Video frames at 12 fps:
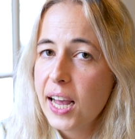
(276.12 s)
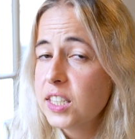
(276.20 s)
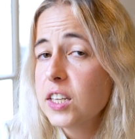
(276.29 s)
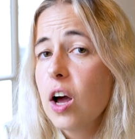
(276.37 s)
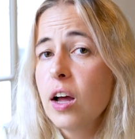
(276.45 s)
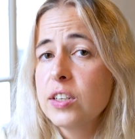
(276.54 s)

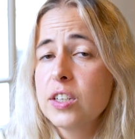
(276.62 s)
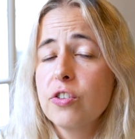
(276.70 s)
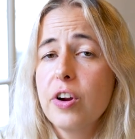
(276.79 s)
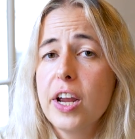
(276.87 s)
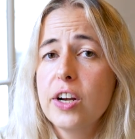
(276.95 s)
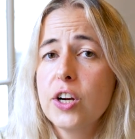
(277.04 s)
As a
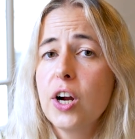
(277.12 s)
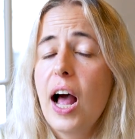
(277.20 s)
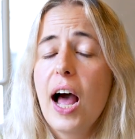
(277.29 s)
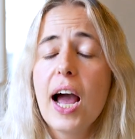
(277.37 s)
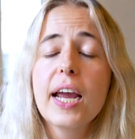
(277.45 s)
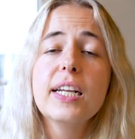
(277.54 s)
content
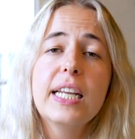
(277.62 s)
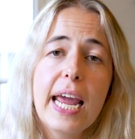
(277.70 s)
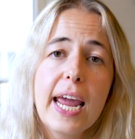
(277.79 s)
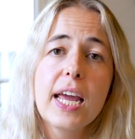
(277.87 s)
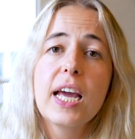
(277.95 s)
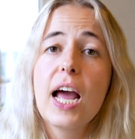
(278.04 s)
creator, I
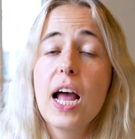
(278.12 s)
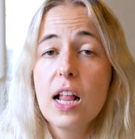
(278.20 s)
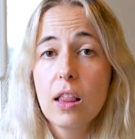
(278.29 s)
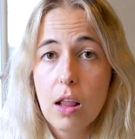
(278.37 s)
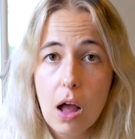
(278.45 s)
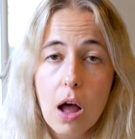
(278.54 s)
take
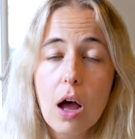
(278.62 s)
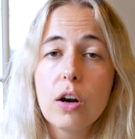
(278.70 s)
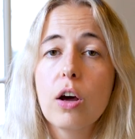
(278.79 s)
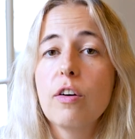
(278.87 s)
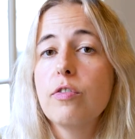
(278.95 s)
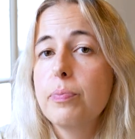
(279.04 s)
a
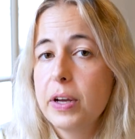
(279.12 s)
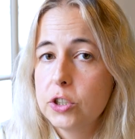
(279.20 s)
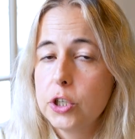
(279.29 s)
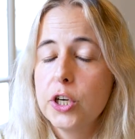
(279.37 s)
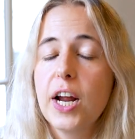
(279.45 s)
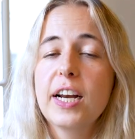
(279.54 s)
lot of
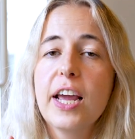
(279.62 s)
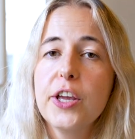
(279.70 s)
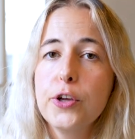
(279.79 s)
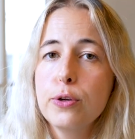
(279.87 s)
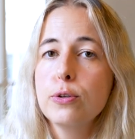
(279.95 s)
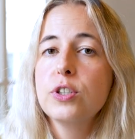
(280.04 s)
pictures, and I
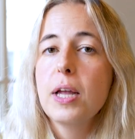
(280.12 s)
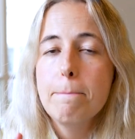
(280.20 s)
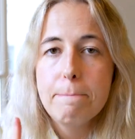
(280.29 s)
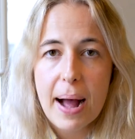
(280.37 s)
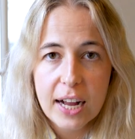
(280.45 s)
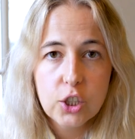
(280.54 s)
use
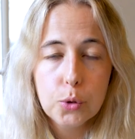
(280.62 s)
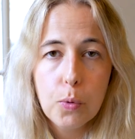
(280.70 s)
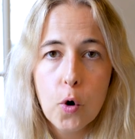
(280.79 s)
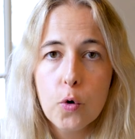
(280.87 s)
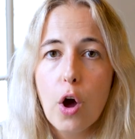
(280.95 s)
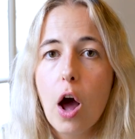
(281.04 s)
batch
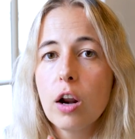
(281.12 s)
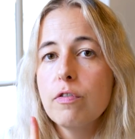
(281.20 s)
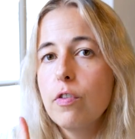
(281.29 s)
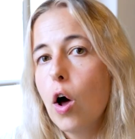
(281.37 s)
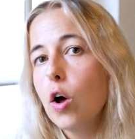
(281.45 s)
mode on